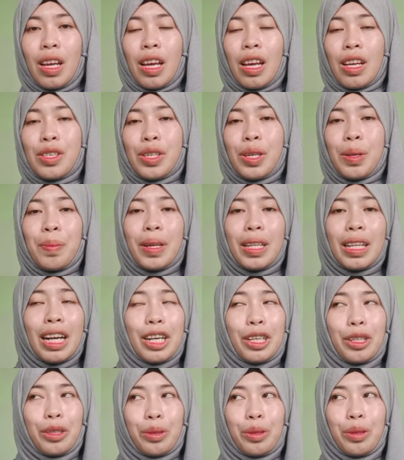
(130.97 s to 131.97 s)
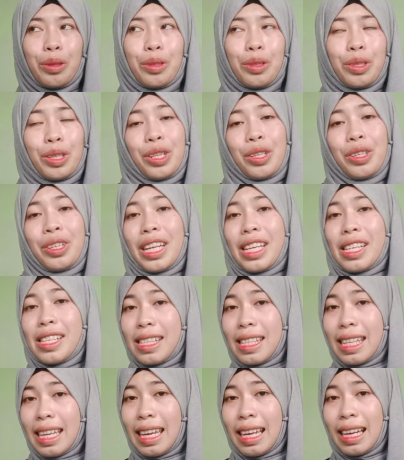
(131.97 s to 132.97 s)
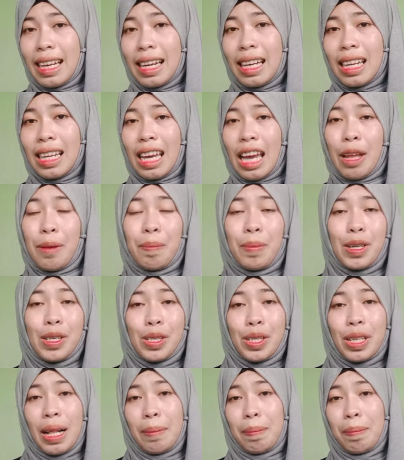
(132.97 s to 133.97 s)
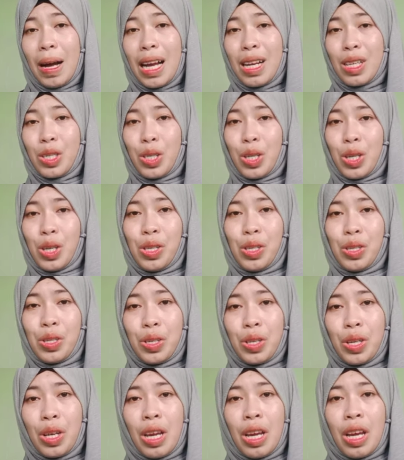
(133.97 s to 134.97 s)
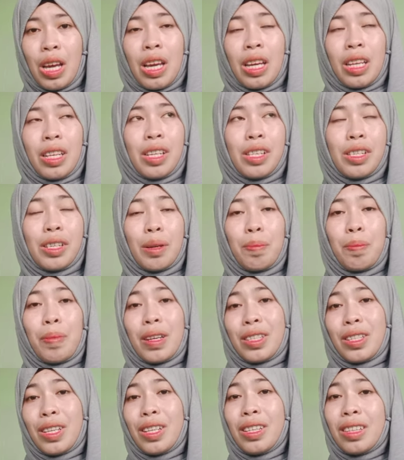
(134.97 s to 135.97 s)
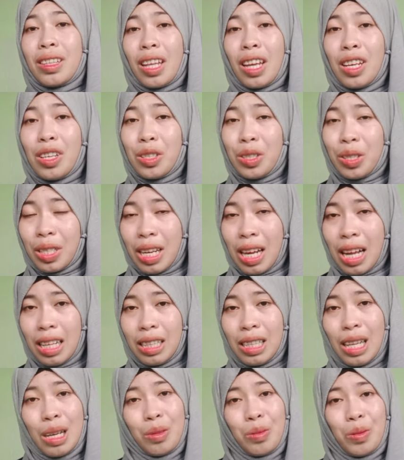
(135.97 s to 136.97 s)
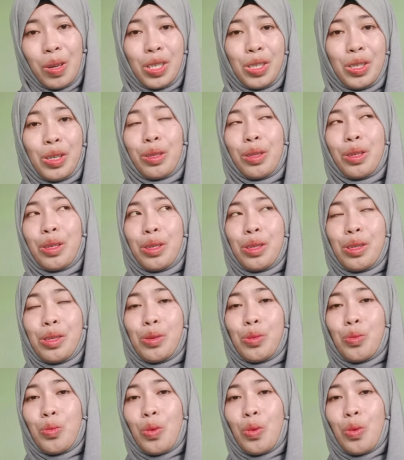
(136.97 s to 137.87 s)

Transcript: Similar to heuristic and personal functions, this representational language occurs